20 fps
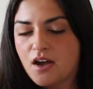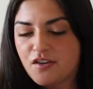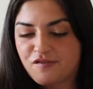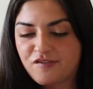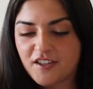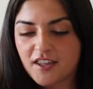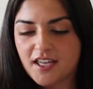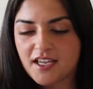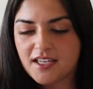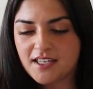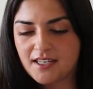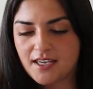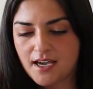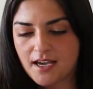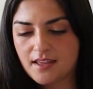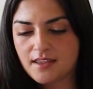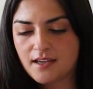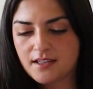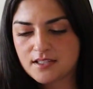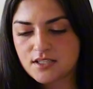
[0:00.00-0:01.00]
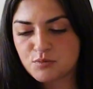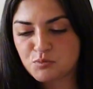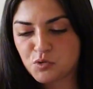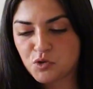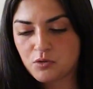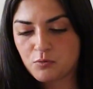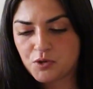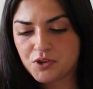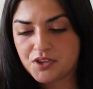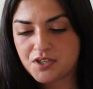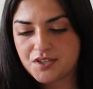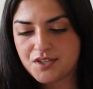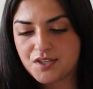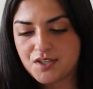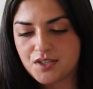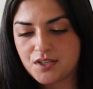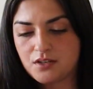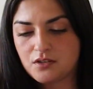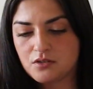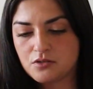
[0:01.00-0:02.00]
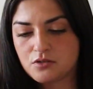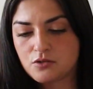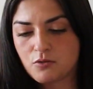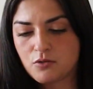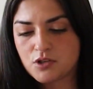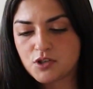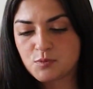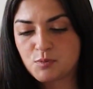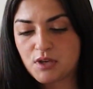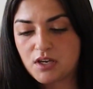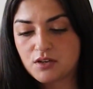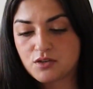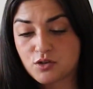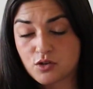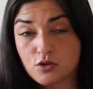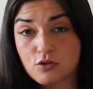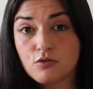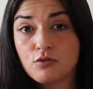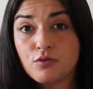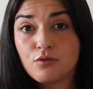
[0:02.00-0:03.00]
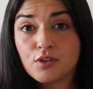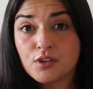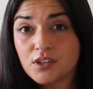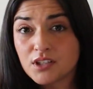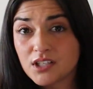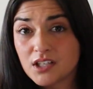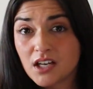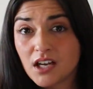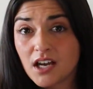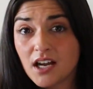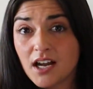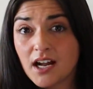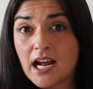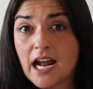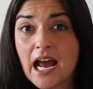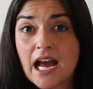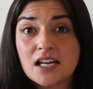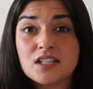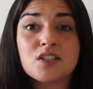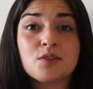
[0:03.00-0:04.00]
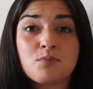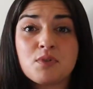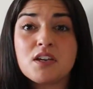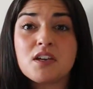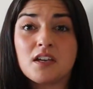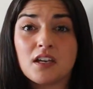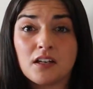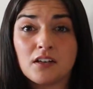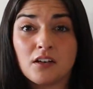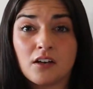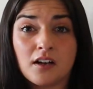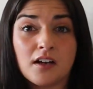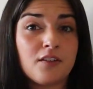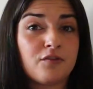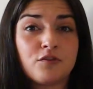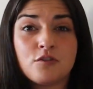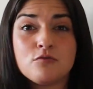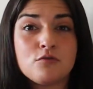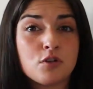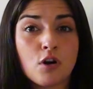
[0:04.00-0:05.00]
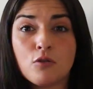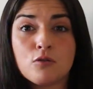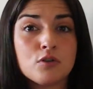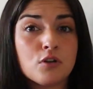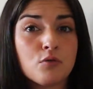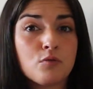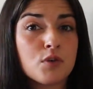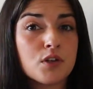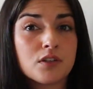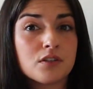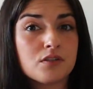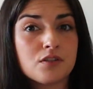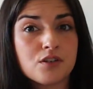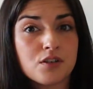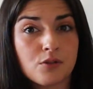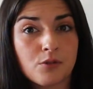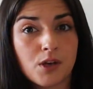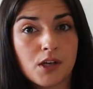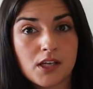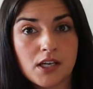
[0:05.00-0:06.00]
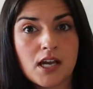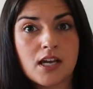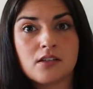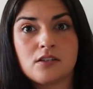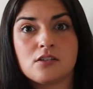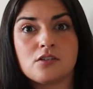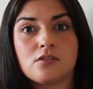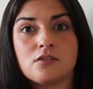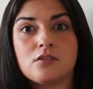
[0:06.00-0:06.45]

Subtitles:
I feel like, yeah, that's more what this is geared towards, because truthfully, as a beginner, if you don't know what you're doing and